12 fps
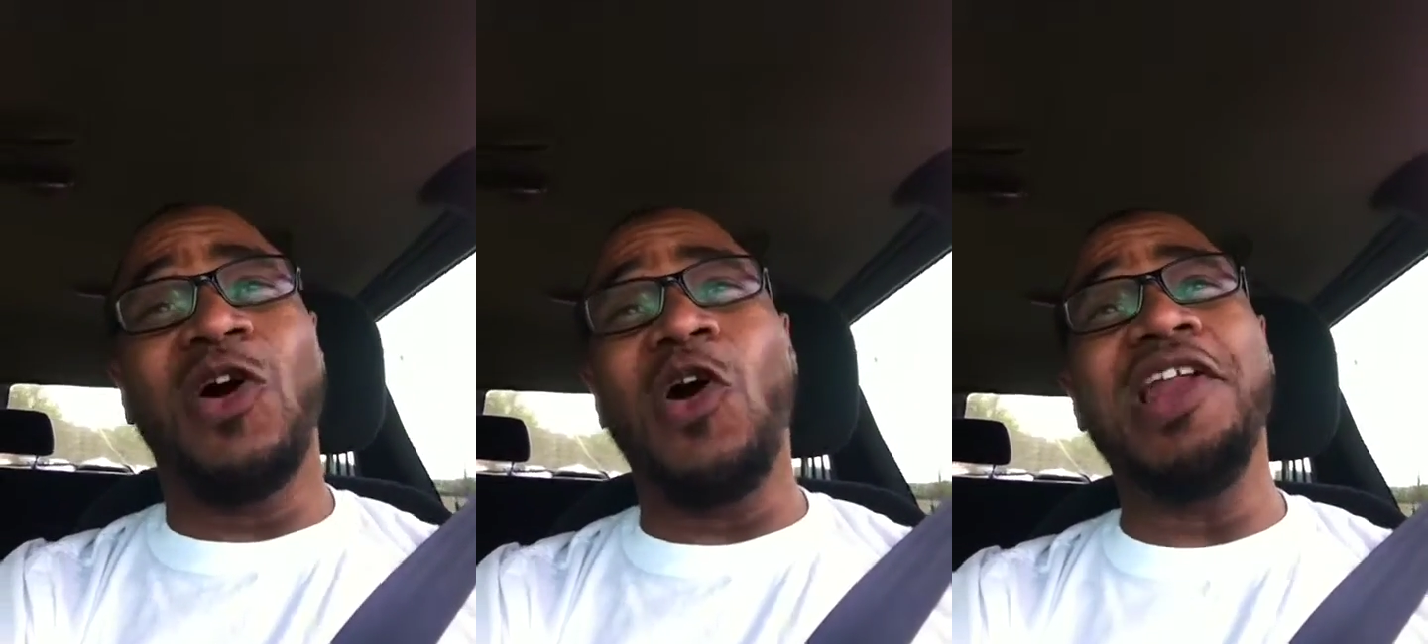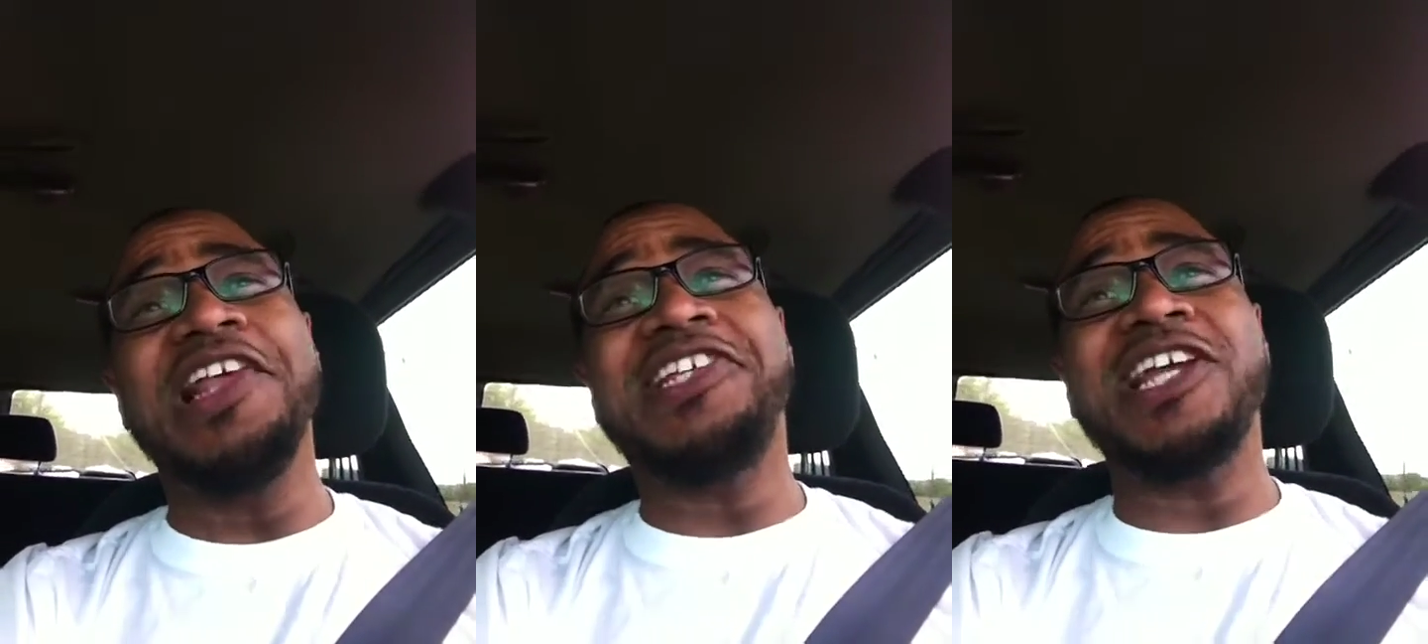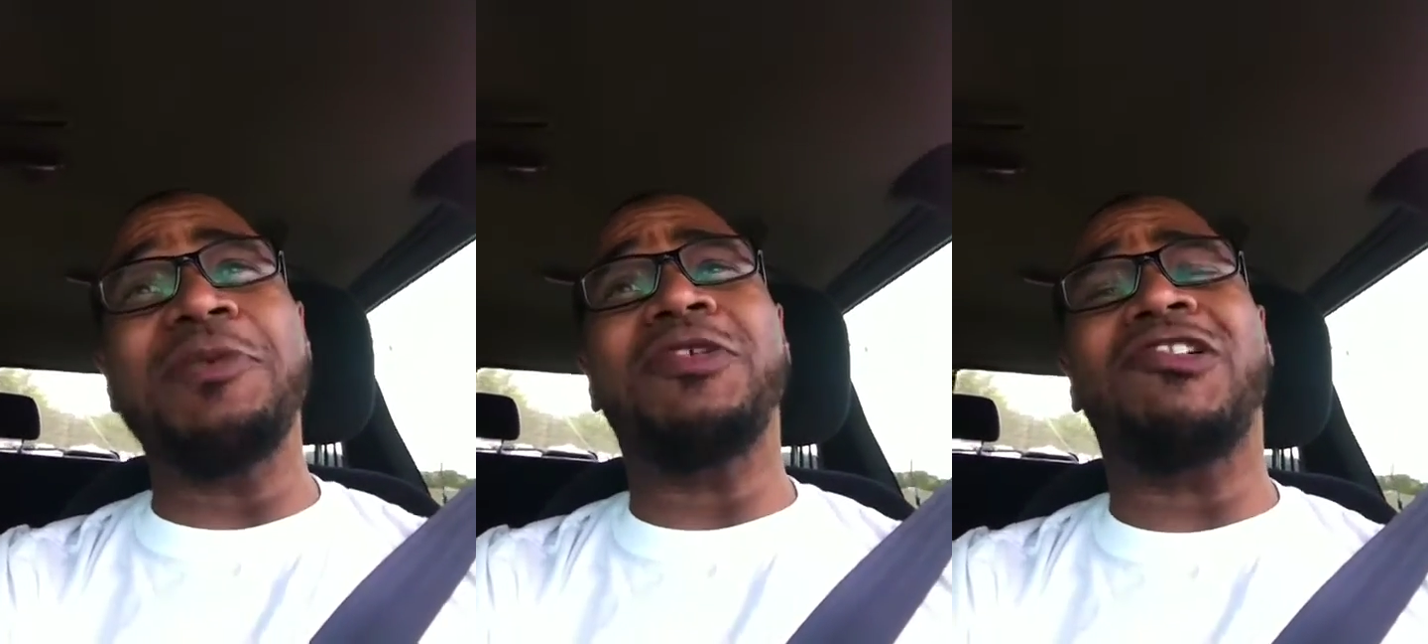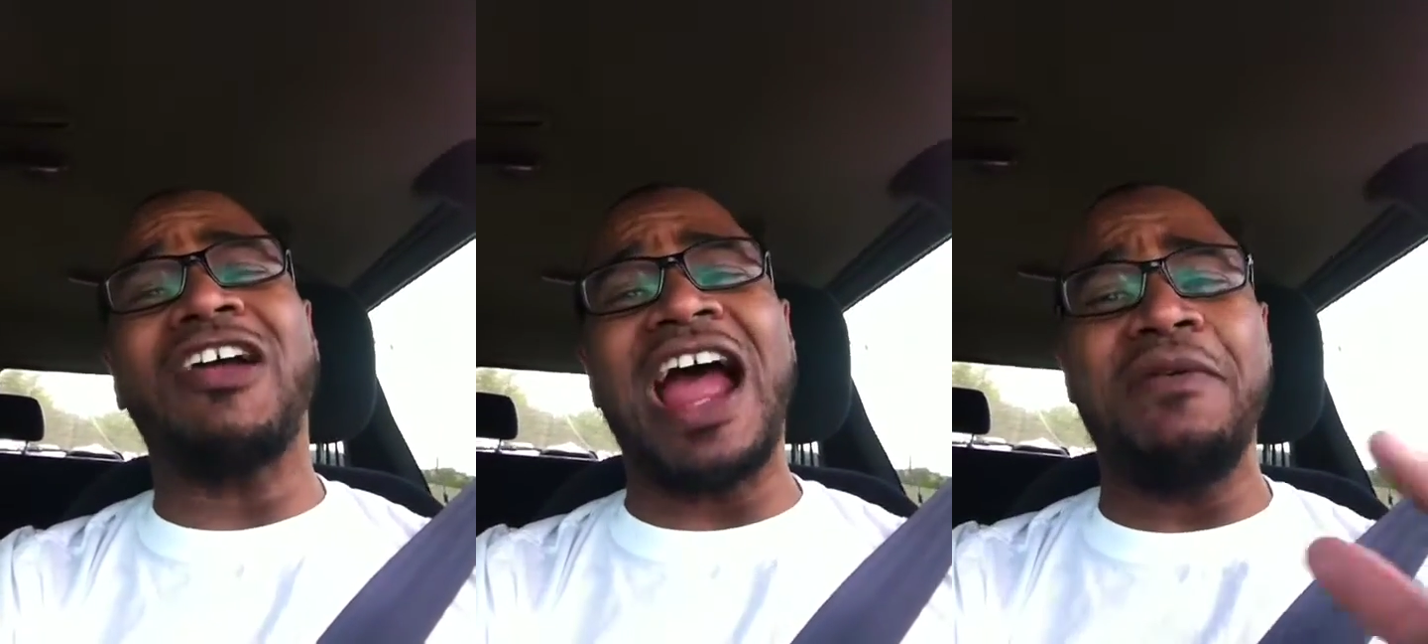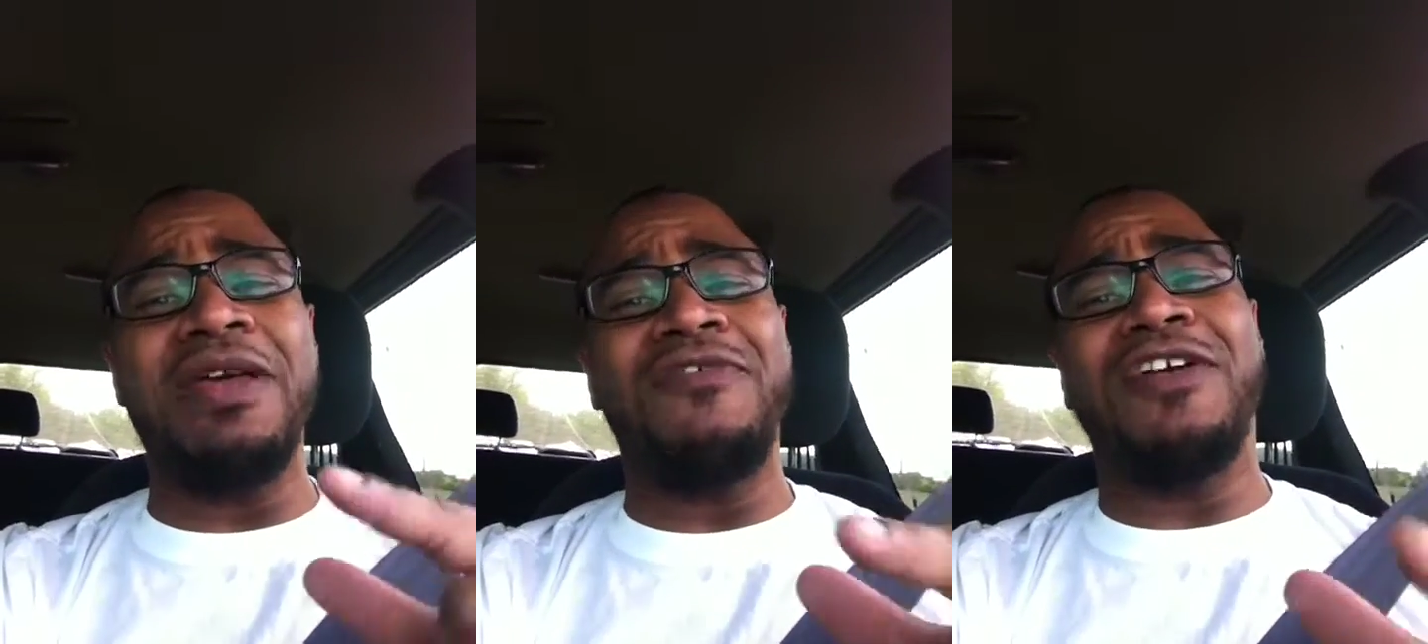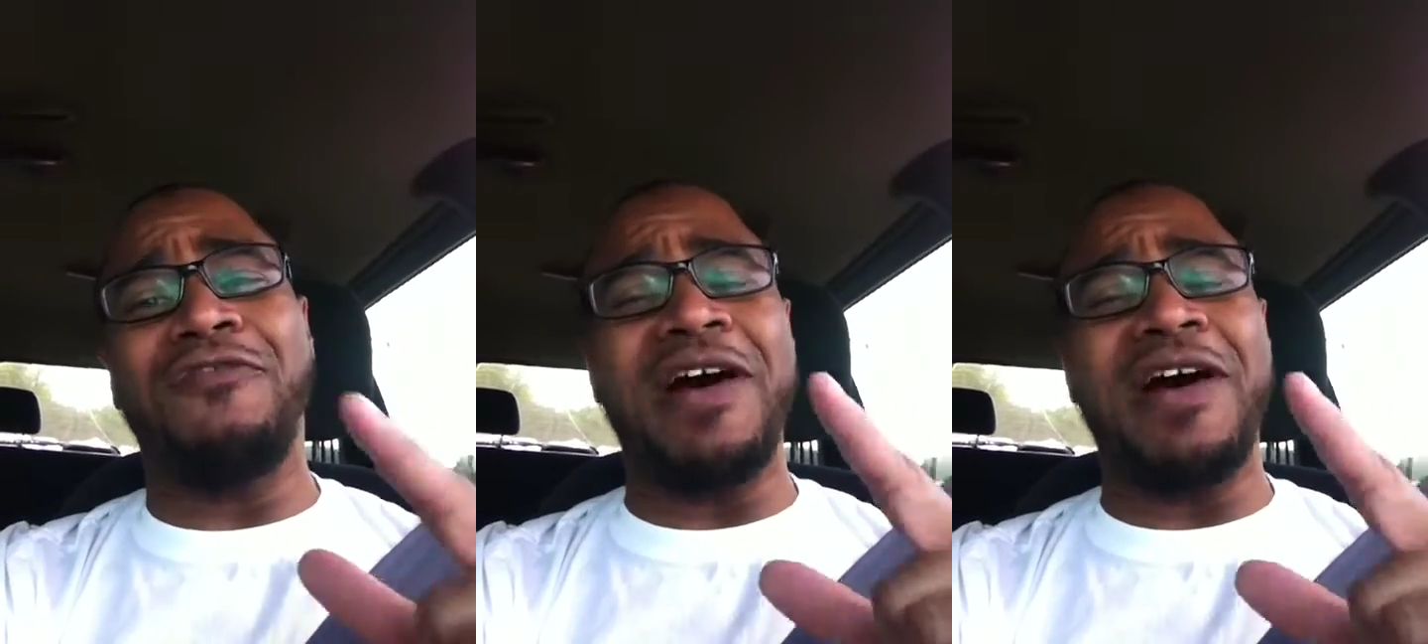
only subscribe if you